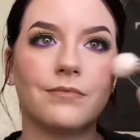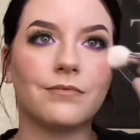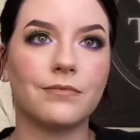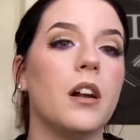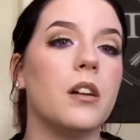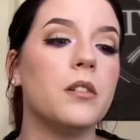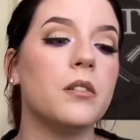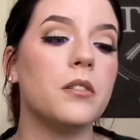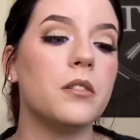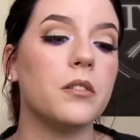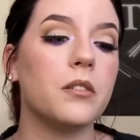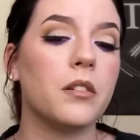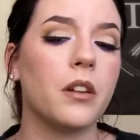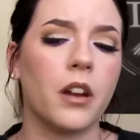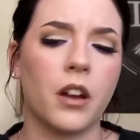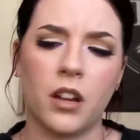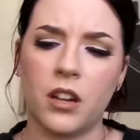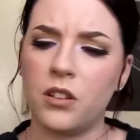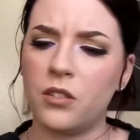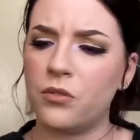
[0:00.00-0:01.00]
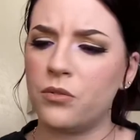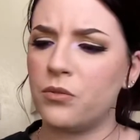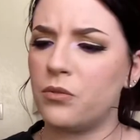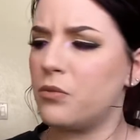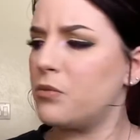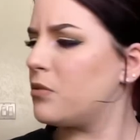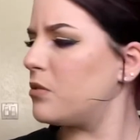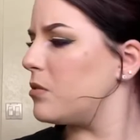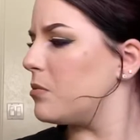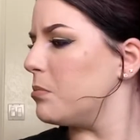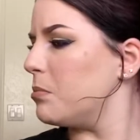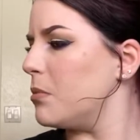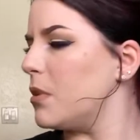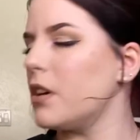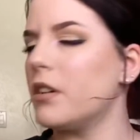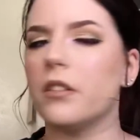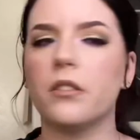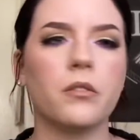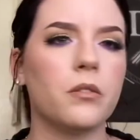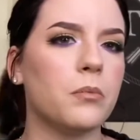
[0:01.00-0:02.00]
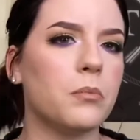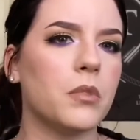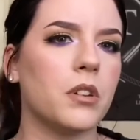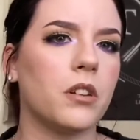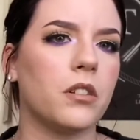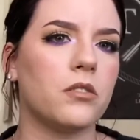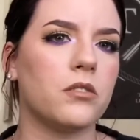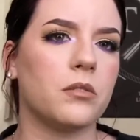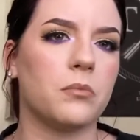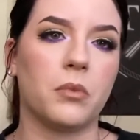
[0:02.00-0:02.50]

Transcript: I have Mary-Lou Manizer,